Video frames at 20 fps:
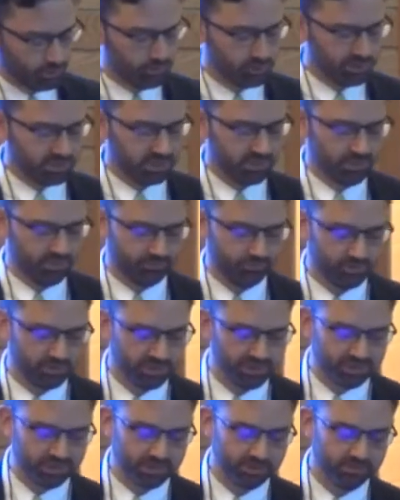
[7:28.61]
Druid
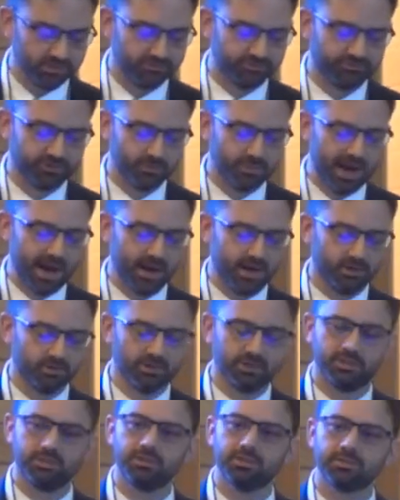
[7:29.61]
religion from
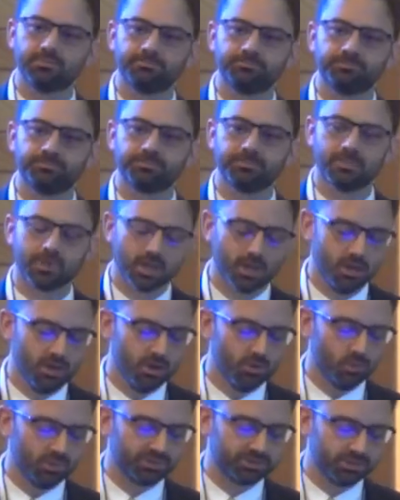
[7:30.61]
Ireland,
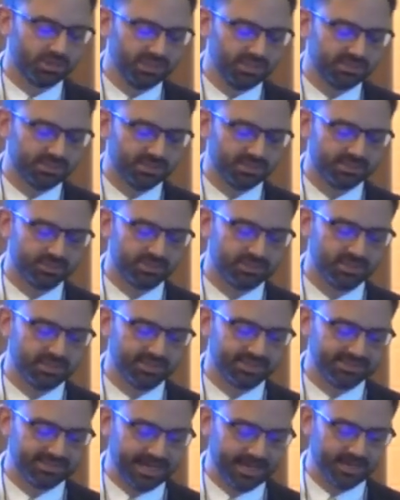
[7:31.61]
which leads us to
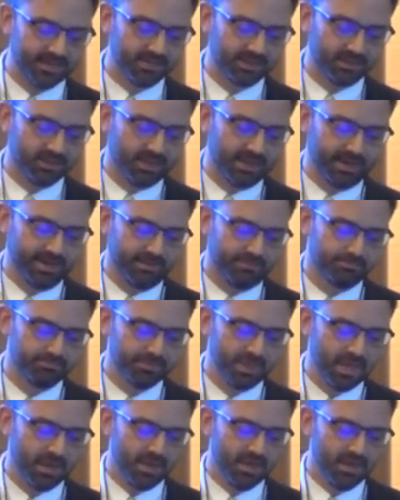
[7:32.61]
the second
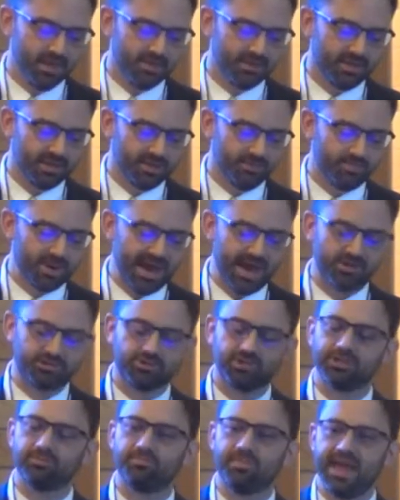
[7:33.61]
claim, that
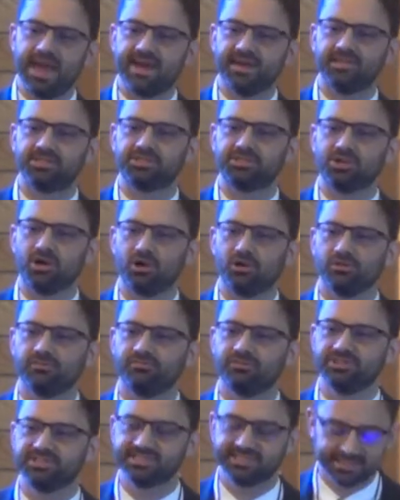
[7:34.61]
Patrick banished all
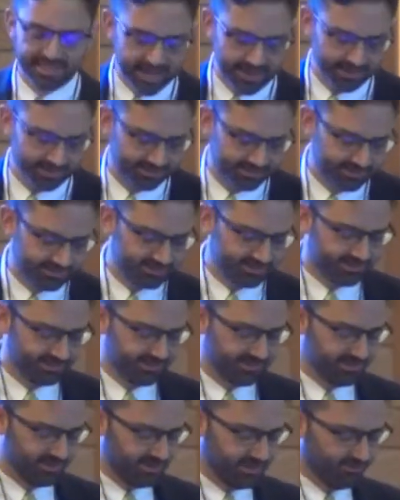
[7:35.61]
of the
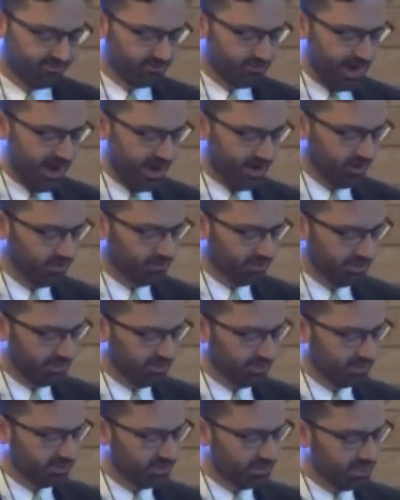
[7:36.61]
snakes from
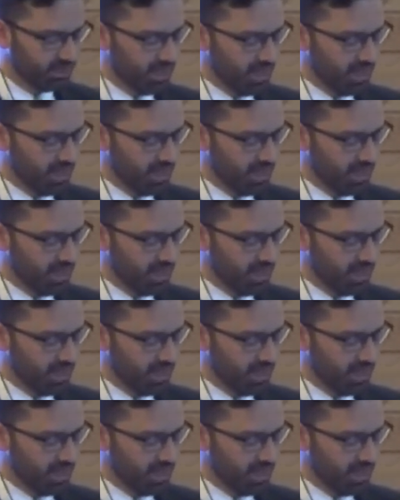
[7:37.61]
Ireland.